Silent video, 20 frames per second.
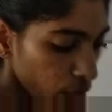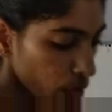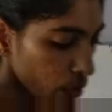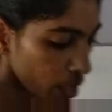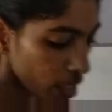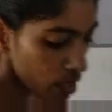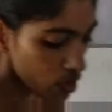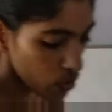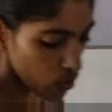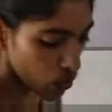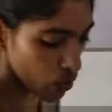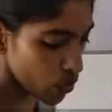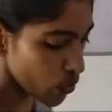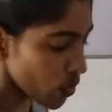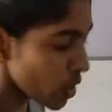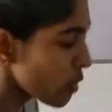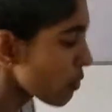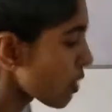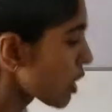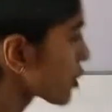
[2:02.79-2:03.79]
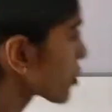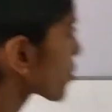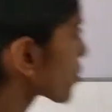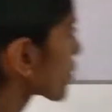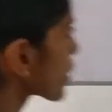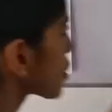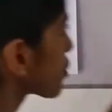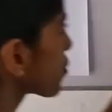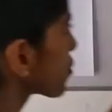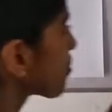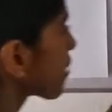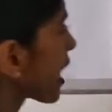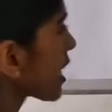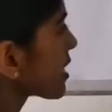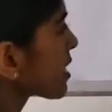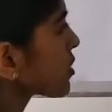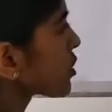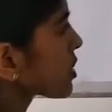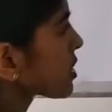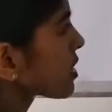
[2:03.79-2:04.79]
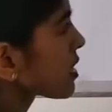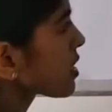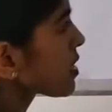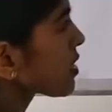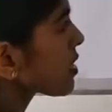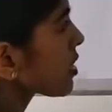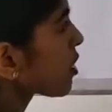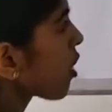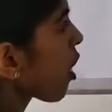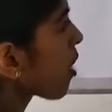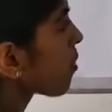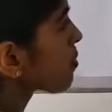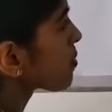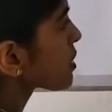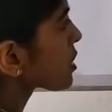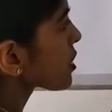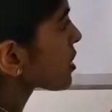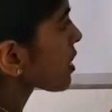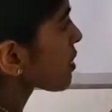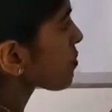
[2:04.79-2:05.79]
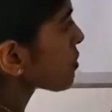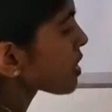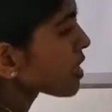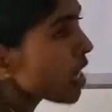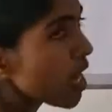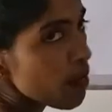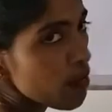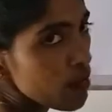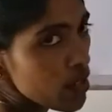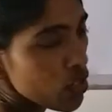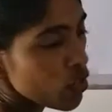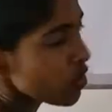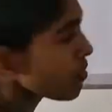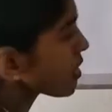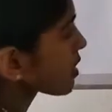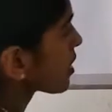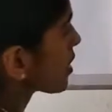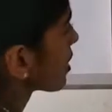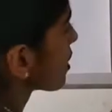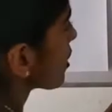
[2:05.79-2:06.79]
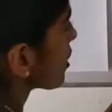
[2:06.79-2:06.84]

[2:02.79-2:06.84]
Okay, usually what do we do? By adjusting the compass, we are measuring,